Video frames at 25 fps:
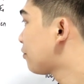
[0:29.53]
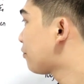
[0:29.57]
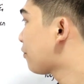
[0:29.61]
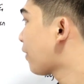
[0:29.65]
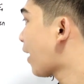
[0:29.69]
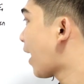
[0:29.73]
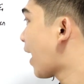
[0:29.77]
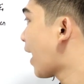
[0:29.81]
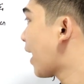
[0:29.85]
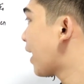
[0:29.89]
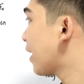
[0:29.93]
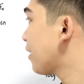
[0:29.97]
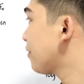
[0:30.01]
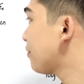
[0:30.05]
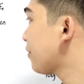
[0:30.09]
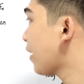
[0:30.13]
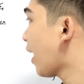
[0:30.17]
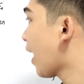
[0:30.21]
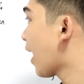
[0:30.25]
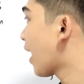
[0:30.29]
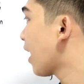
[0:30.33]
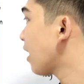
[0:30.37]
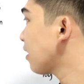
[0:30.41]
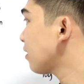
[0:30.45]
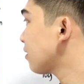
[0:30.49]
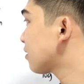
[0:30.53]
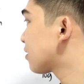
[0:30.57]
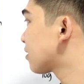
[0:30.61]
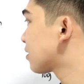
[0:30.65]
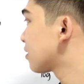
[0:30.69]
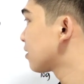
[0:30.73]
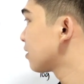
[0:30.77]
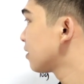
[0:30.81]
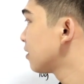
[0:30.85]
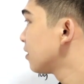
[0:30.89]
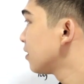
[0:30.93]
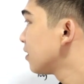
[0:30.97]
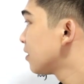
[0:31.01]
5x
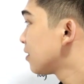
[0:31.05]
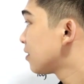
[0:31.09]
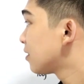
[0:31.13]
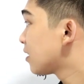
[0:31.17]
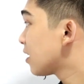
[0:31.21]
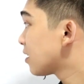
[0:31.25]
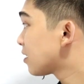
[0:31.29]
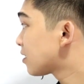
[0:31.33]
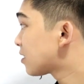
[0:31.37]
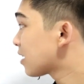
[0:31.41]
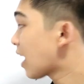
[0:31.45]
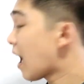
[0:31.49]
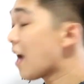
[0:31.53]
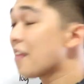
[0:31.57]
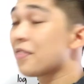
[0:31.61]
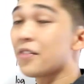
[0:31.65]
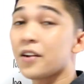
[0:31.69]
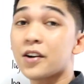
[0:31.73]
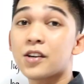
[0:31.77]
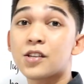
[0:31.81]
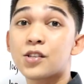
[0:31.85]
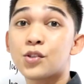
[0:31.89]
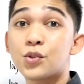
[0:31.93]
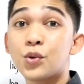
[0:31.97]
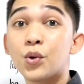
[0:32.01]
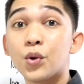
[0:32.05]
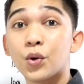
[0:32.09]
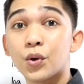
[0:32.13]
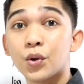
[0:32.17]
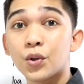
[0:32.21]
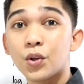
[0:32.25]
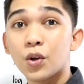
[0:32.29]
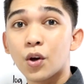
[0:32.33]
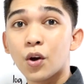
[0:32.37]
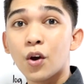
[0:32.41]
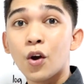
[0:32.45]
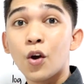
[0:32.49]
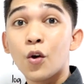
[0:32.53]
is
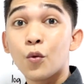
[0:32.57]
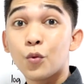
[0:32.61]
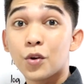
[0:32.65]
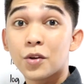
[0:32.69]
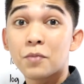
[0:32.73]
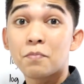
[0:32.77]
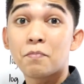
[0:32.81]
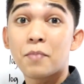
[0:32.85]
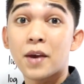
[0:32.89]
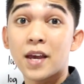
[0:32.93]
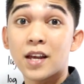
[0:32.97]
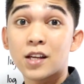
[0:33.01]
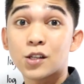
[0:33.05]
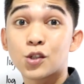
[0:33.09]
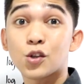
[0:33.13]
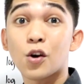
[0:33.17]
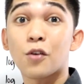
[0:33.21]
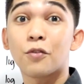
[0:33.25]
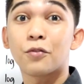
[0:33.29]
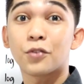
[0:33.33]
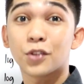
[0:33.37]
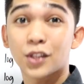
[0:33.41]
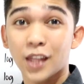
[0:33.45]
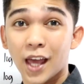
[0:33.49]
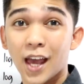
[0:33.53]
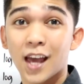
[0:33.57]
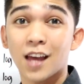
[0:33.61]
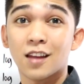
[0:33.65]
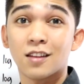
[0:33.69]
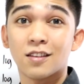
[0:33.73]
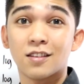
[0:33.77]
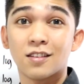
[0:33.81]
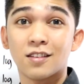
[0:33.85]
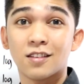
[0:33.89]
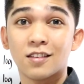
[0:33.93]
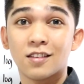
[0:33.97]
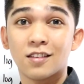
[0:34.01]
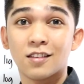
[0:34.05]
understood with base of 10.
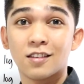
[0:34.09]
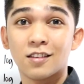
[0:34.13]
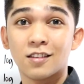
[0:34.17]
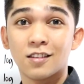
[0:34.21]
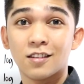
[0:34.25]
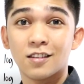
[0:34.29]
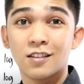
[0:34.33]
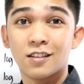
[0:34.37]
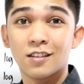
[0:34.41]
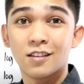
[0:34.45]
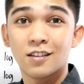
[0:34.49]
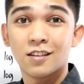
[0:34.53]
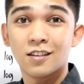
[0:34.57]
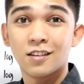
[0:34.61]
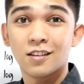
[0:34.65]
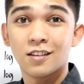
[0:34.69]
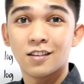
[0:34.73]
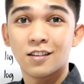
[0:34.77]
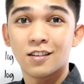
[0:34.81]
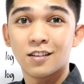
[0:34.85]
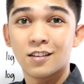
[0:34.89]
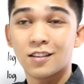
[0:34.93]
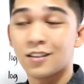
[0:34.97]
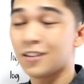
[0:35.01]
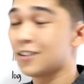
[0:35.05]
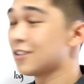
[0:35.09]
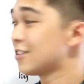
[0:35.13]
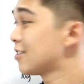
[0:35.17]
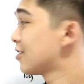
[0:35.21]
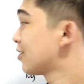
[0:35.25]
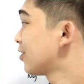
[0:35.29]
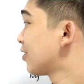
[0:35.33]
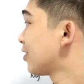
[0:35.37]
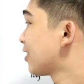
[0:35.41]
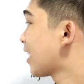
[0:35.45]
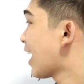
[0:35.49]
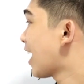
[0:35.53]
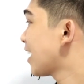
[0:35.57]

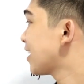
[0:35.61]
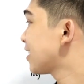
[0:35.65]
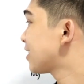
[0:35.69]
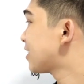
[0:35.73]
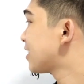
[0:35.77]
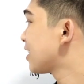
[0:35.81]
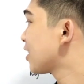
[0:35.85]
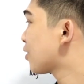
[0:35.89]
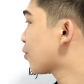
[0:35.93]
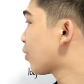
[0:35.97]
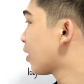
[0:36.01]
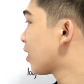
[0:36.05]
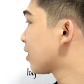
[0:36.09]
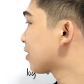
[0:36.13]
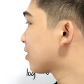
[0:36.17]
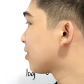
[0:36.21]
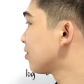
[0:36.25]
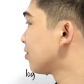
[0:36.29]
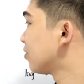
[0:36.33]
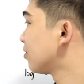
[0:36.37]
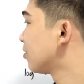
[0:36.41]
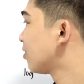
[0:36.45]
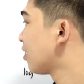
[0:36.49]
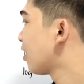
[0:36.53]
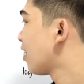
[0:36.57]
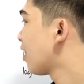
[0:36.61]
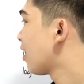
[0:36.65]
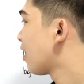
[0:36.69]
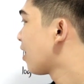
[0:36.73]
So that is equal to